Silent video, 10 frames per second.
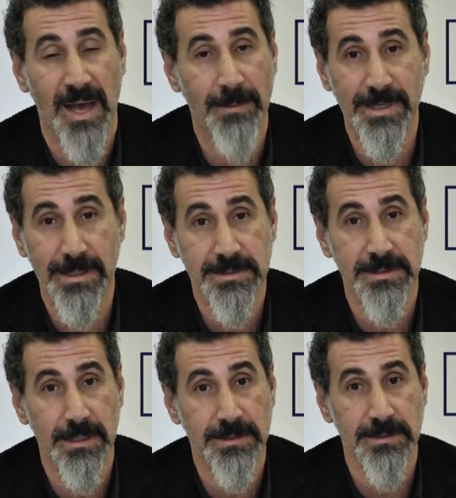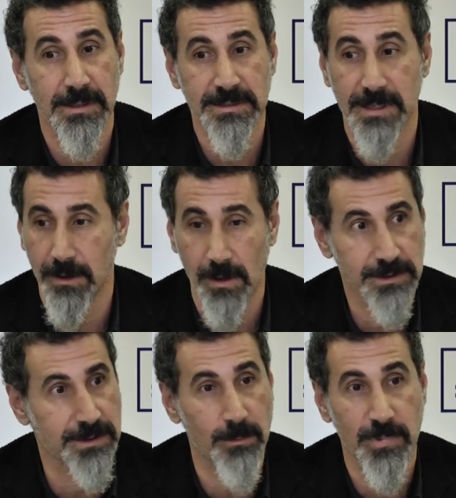I mean, it's like all
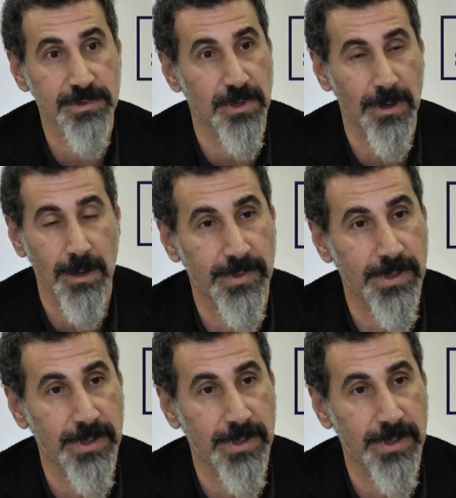the numbers are